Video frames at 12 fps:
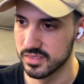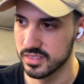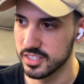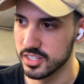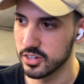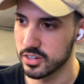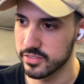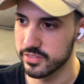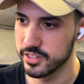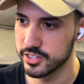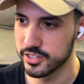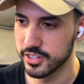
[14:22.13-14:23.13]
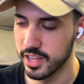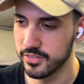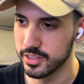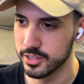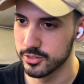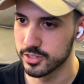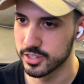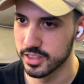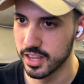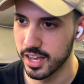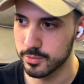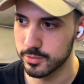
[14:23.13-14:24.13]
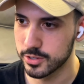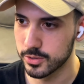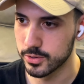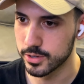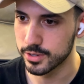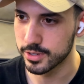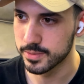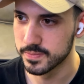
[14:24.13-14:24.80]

The Artificial Evolution Laboratory.